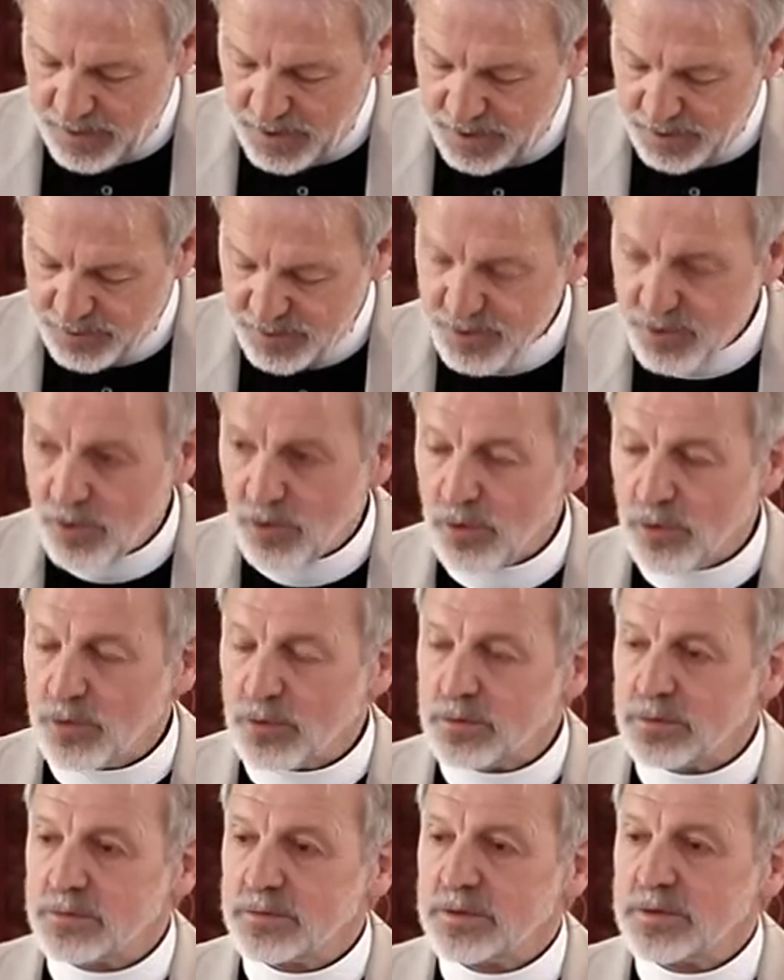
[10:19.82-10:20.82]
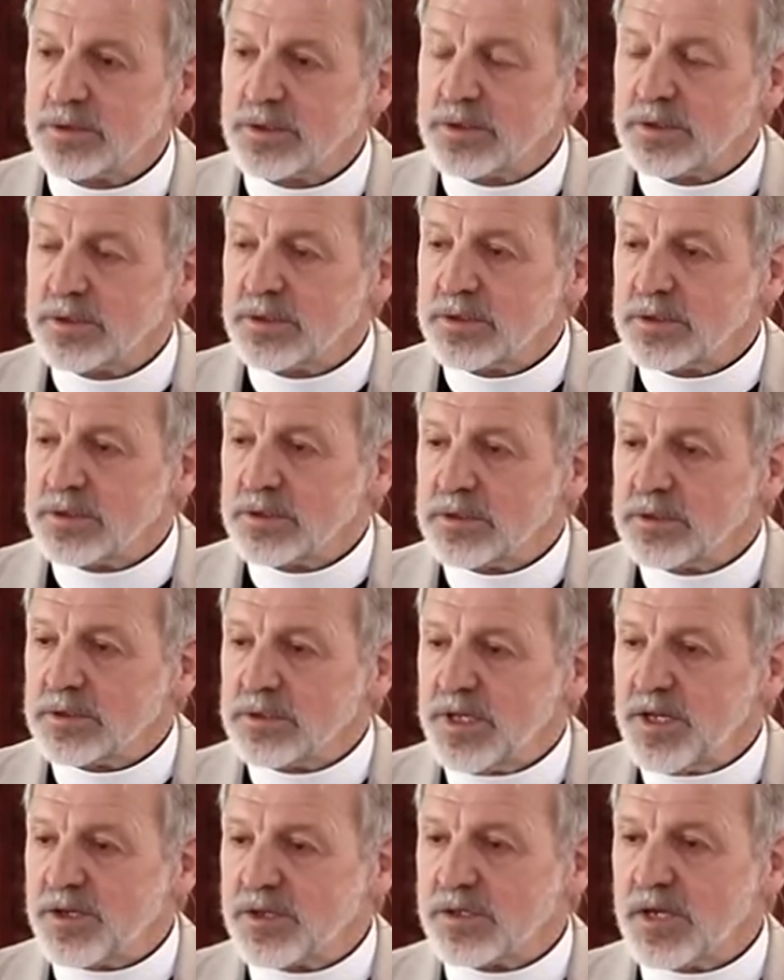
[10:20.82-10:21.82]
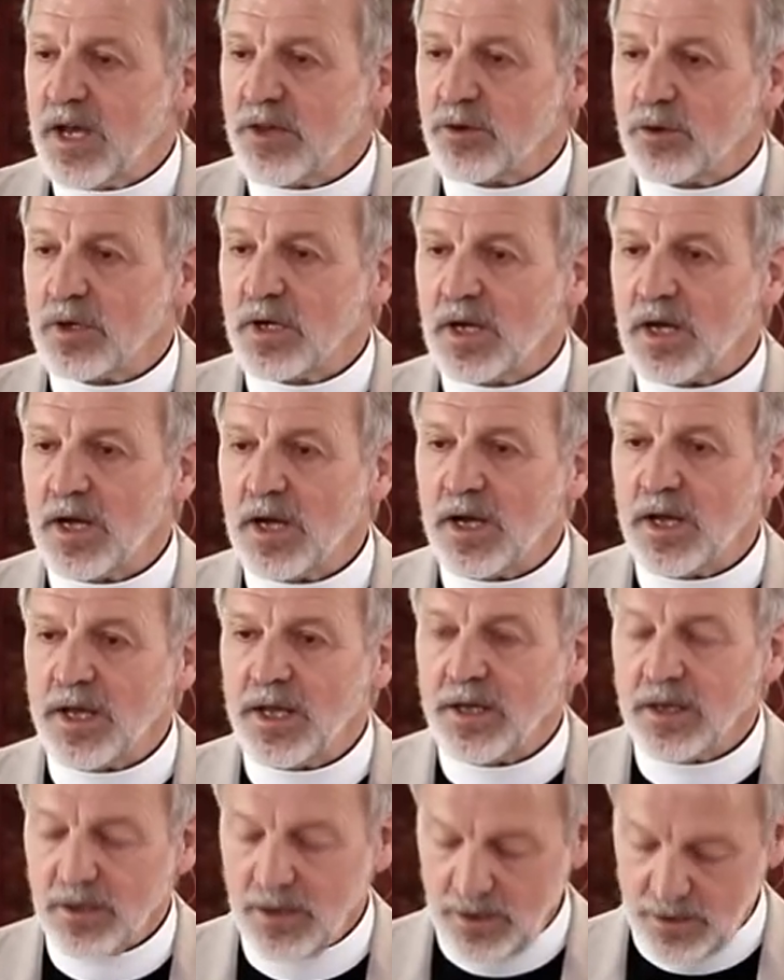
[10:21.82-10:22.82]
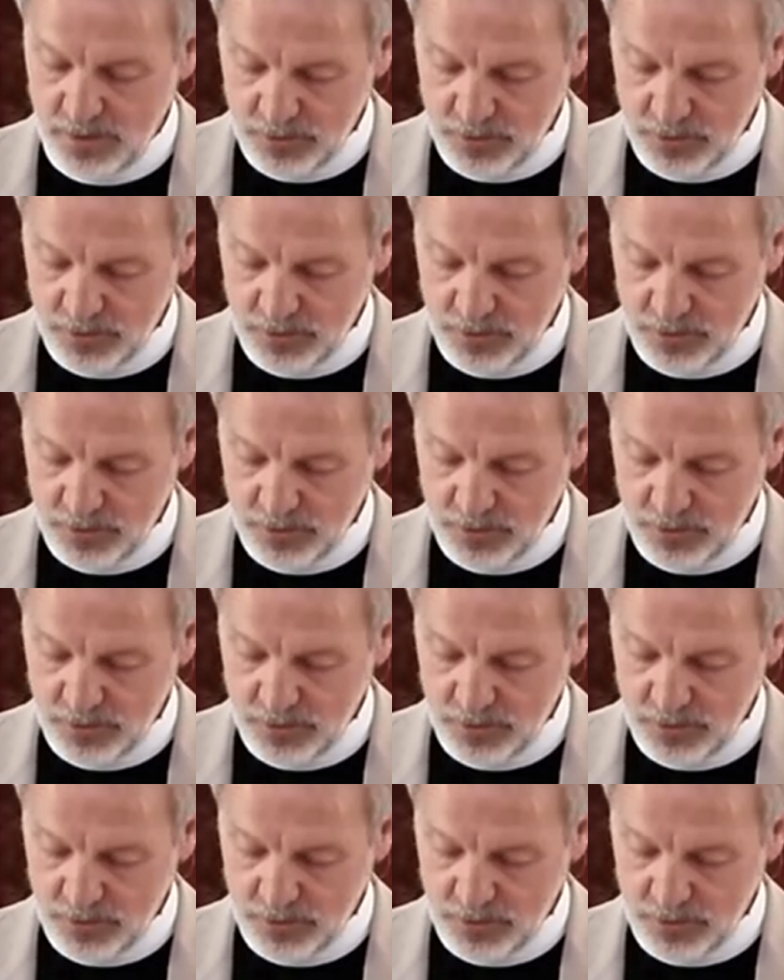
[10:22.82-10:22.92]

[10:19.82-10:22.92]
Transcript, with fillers: And so he's neither high